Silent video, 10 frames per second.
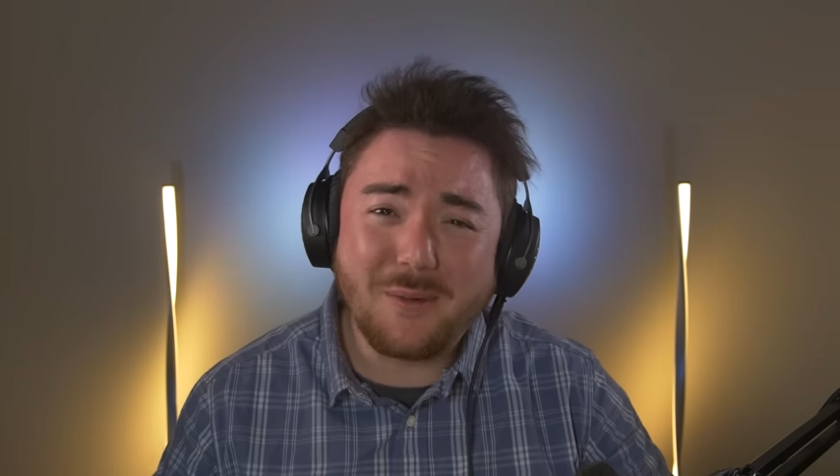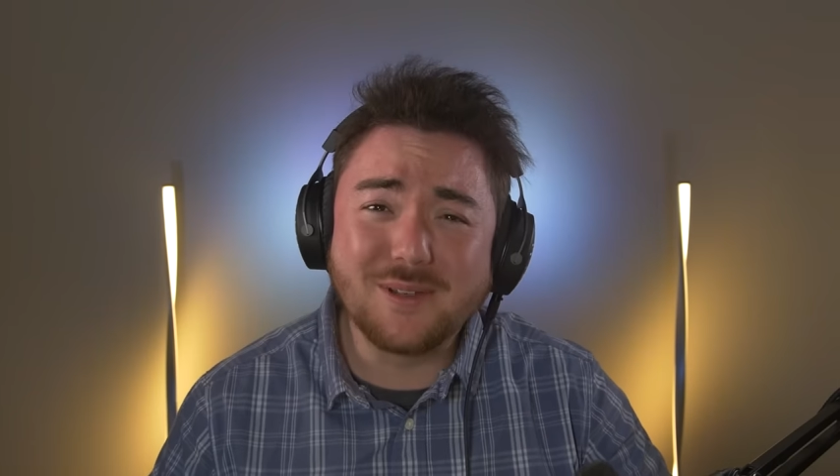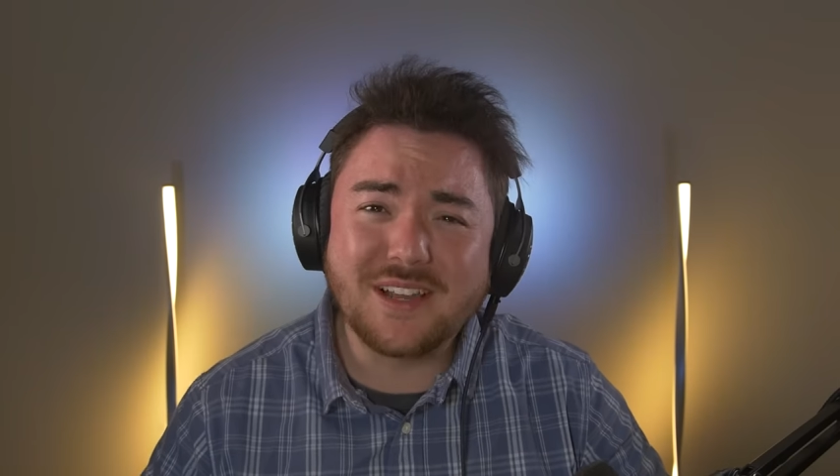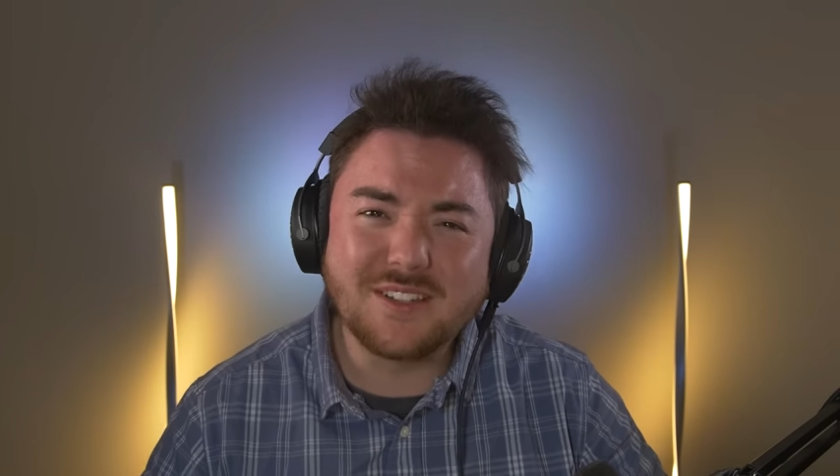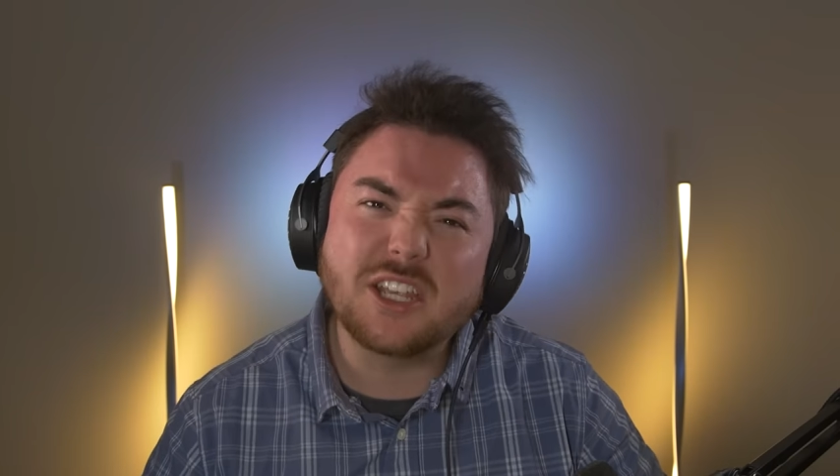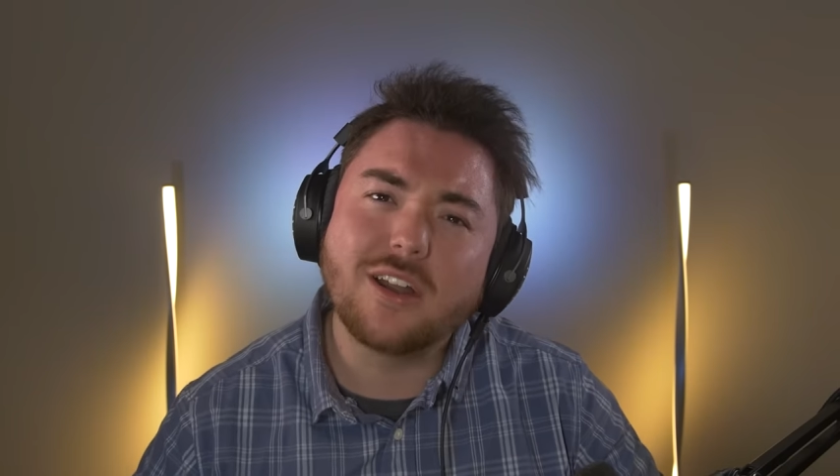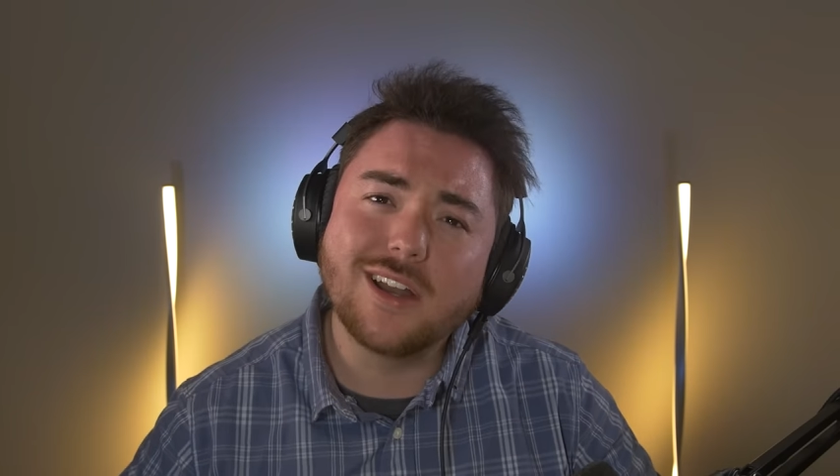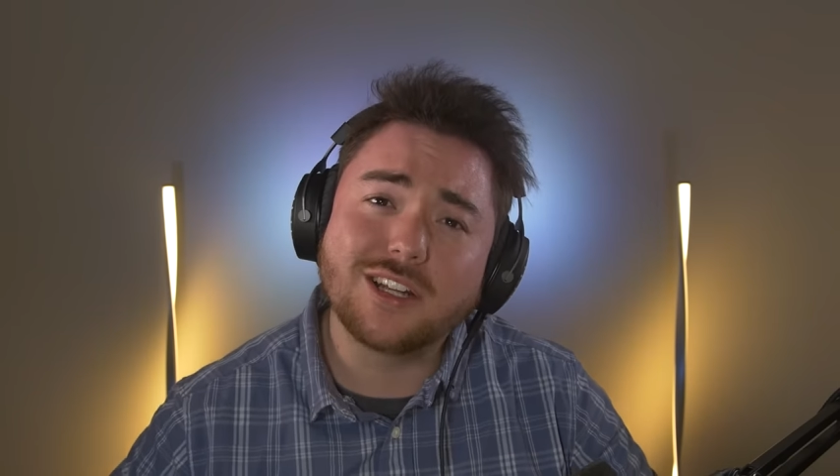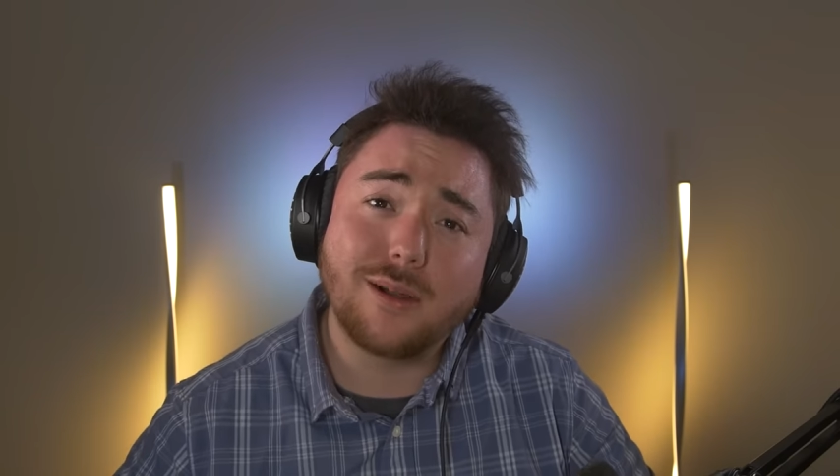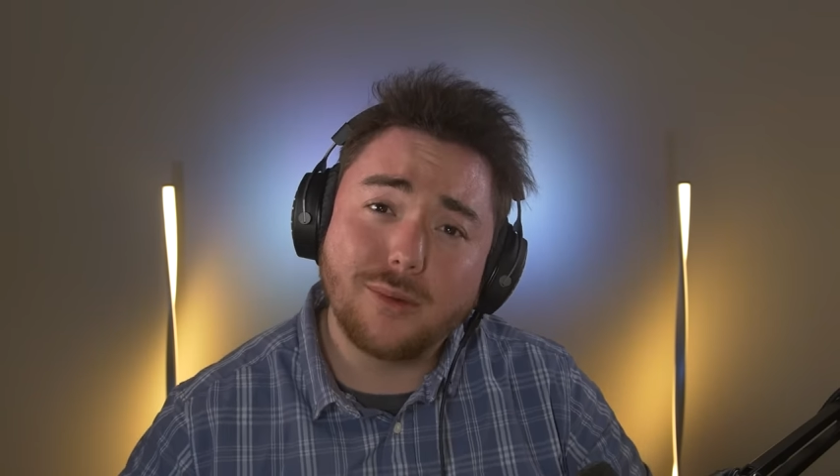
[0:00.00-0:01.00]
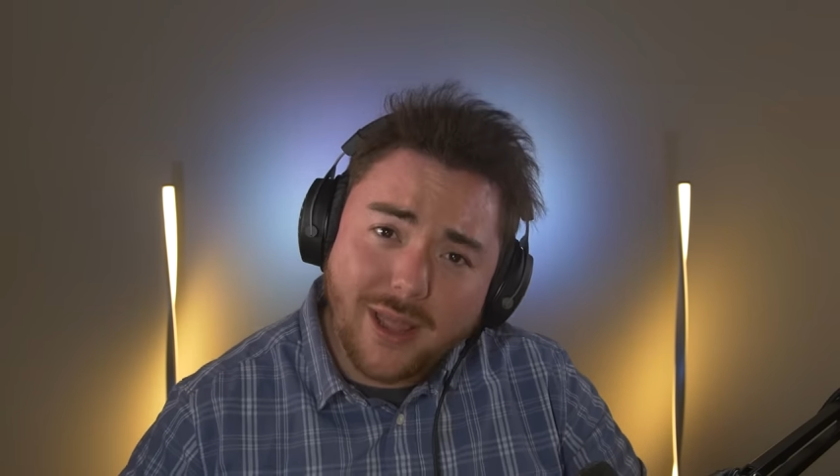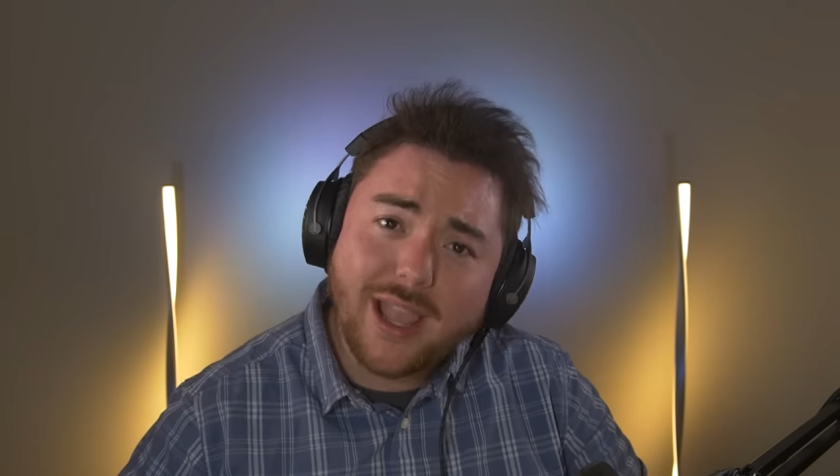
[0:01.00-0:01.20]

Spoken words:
almost sounds like you're in trouble.